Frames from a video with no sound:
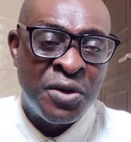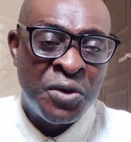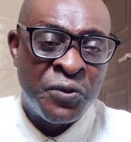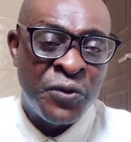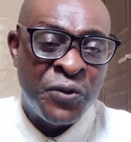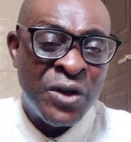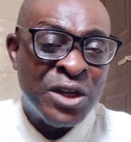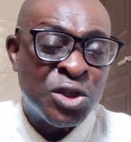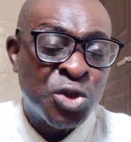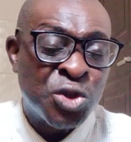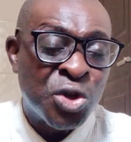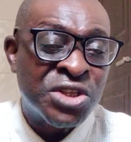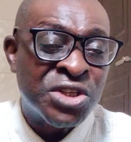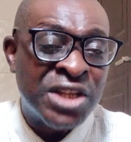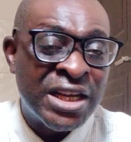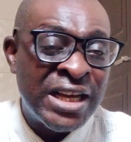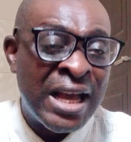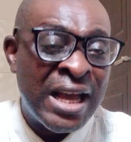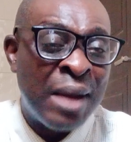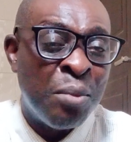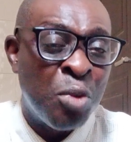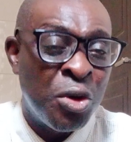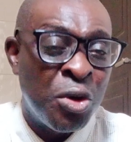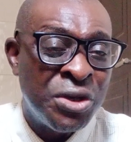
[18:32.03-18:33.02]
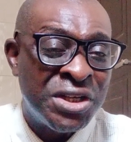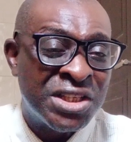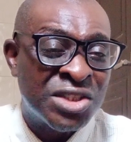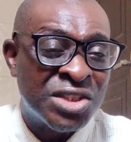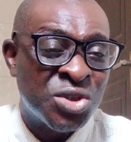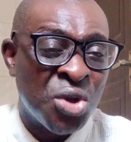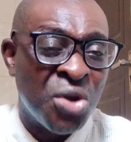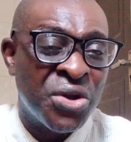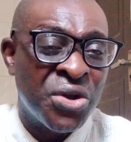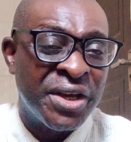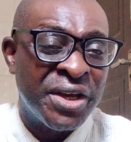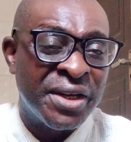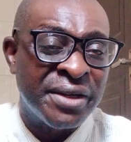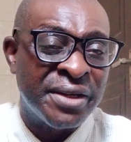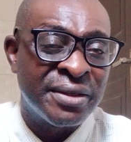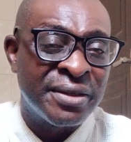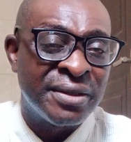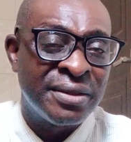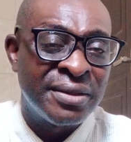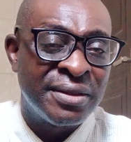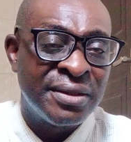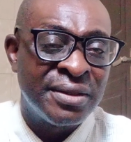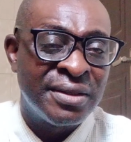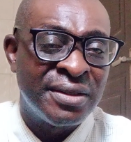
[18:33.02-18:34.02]
Festus Keyamo is talking
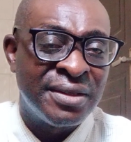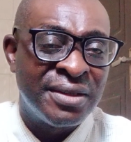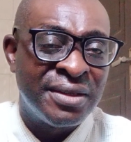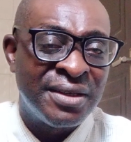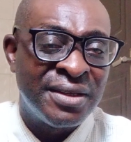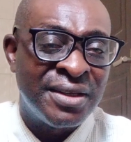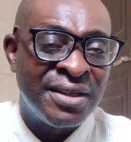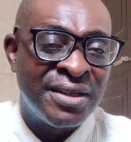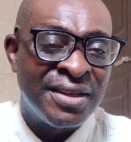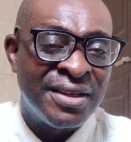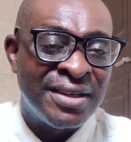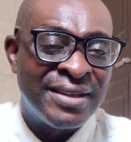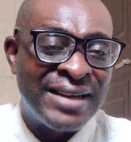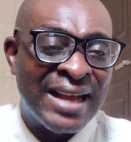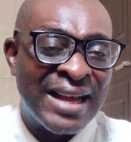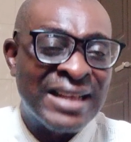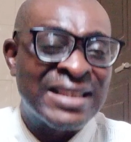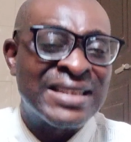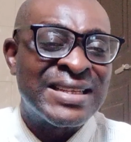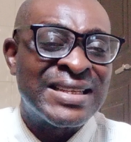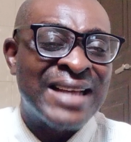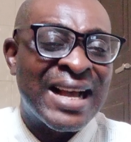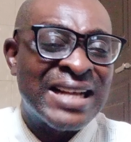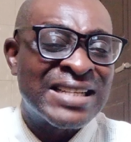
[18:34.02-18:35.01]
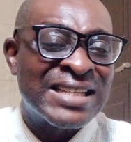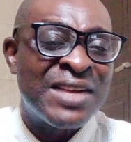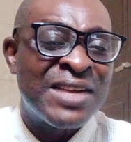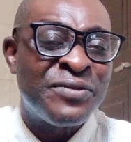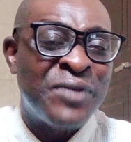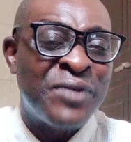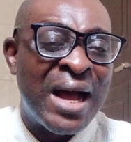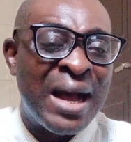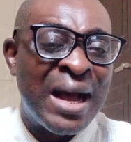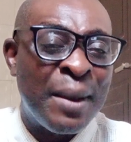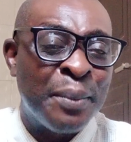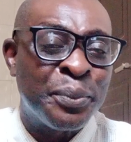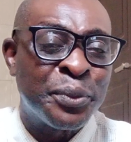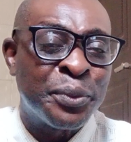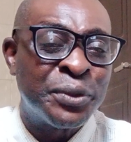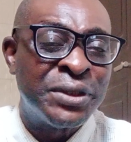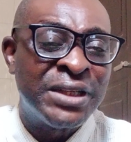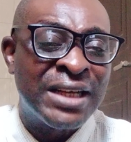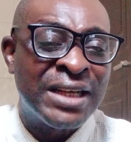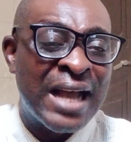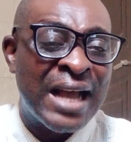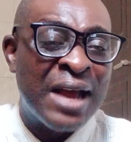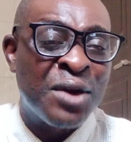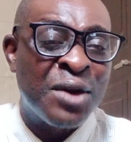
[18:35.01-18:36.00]
that it has never happened,
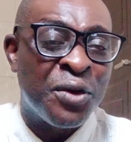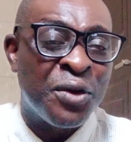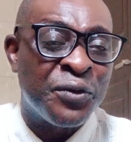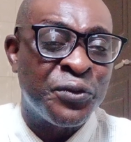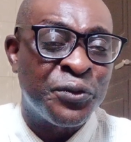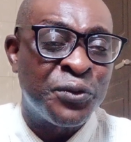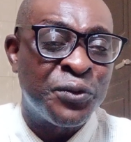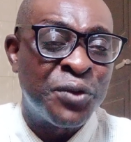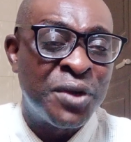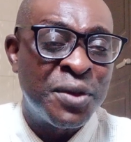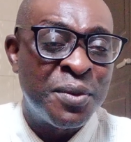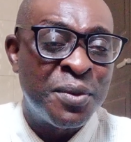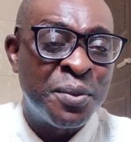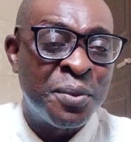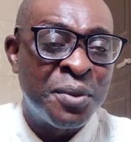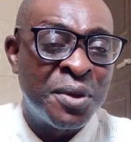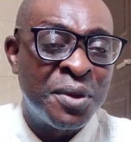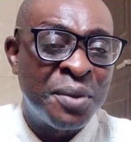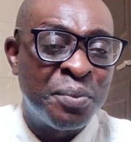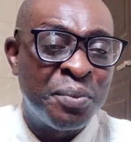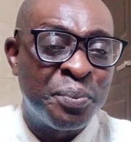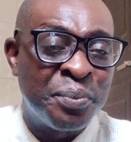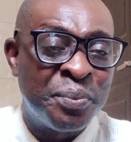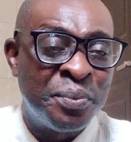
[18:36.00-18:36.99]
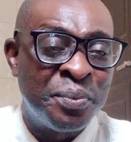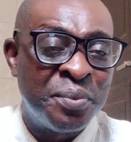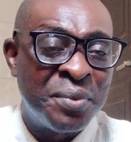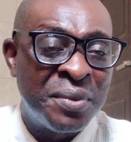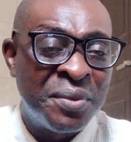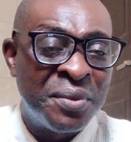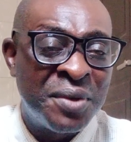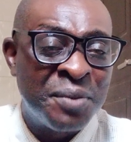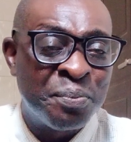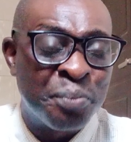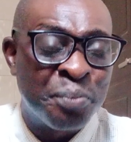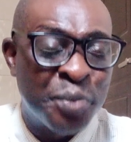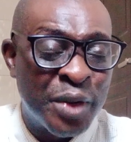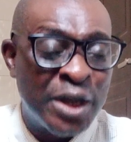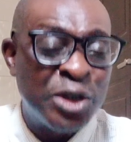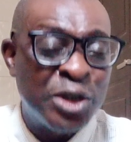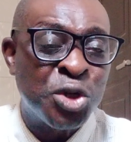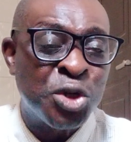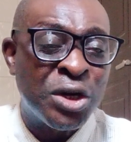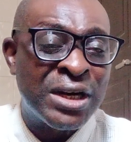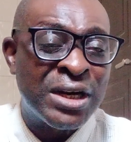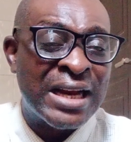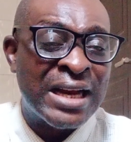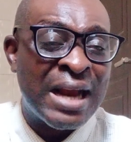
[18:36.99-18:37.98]
the kind of
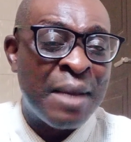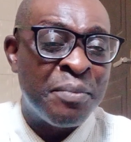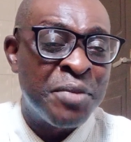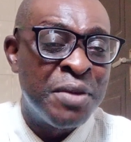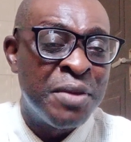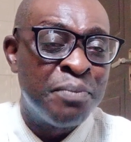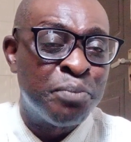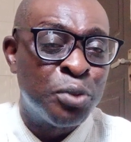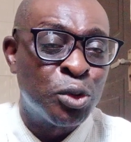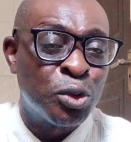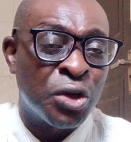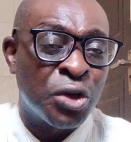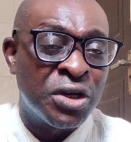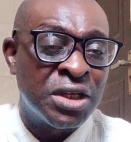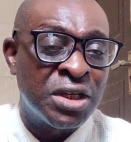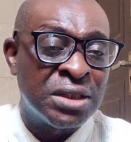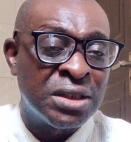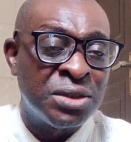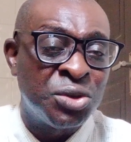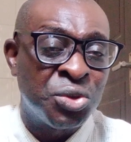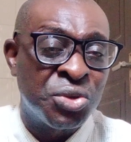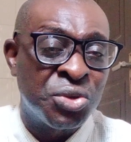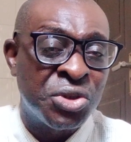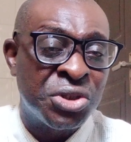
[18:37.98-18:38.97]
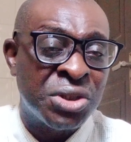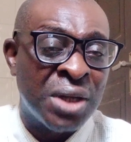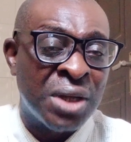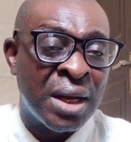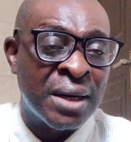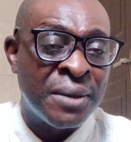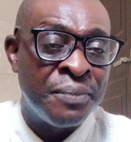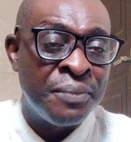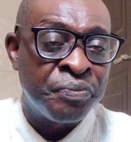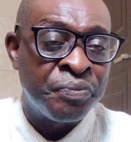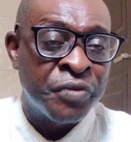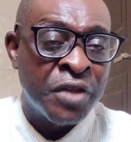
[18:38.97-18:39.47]
pressure that have been put on the judiciary.